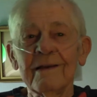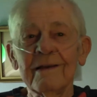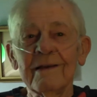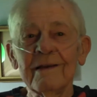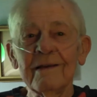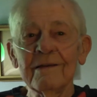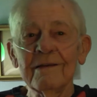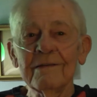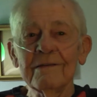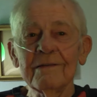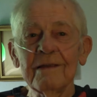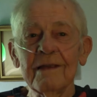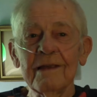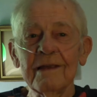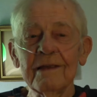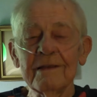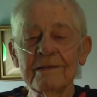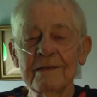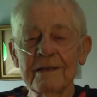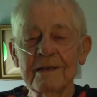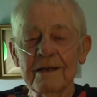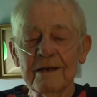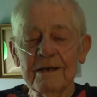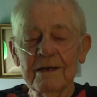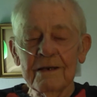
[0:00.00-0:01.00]
Uh,
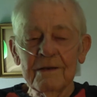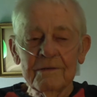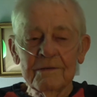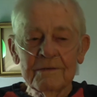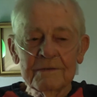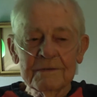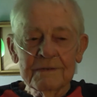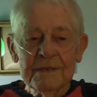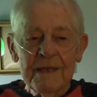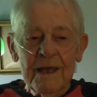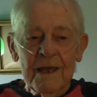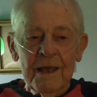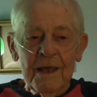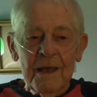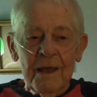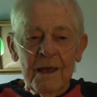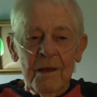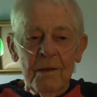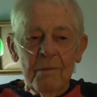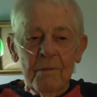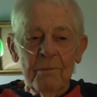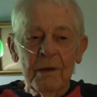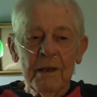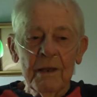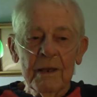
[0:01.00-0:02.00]
and uh,
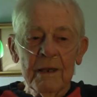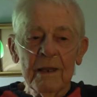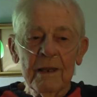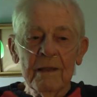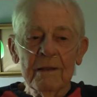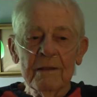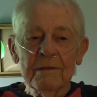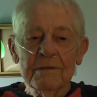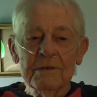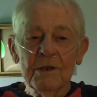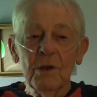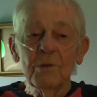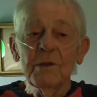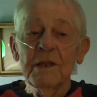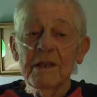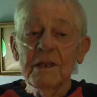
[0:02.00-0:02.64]
but you know,